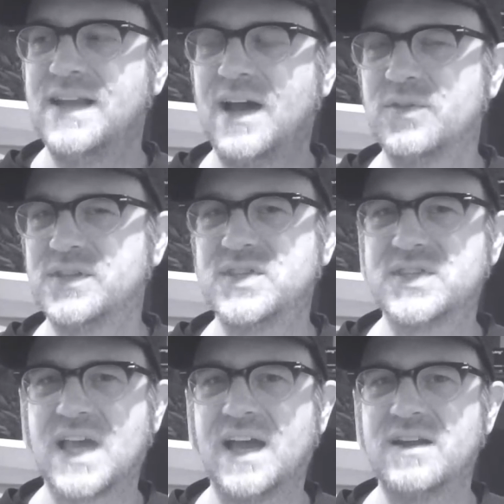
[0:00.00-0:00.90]
Now, this
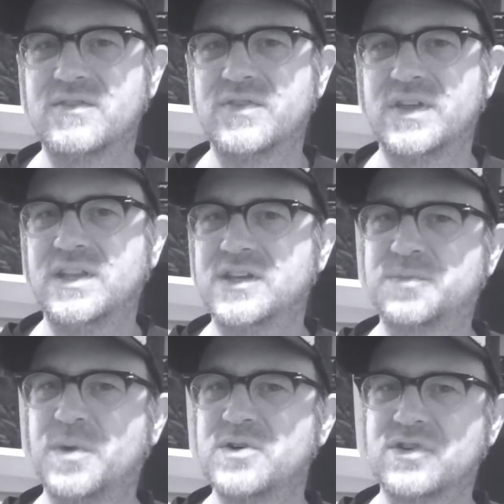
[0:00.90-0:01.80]
is kind of the
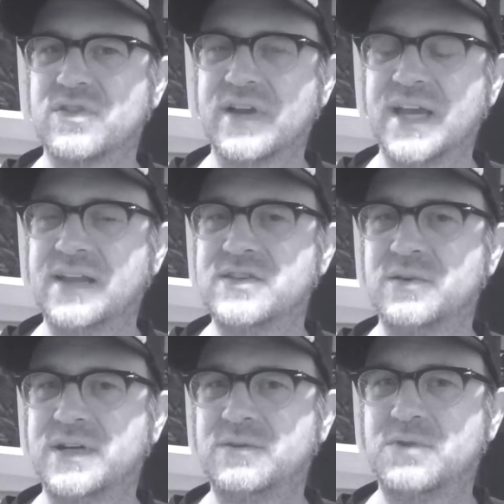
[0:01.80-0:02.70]
exposure they're getting
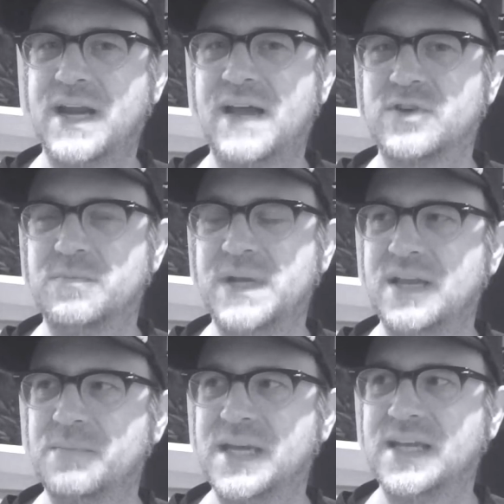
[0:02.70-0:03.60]
to it right after
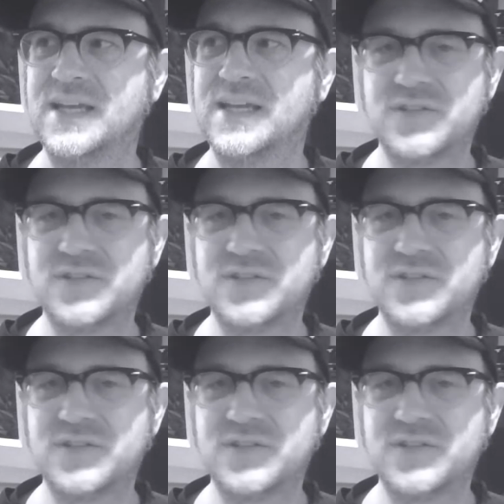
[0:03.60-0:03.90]
meeting me.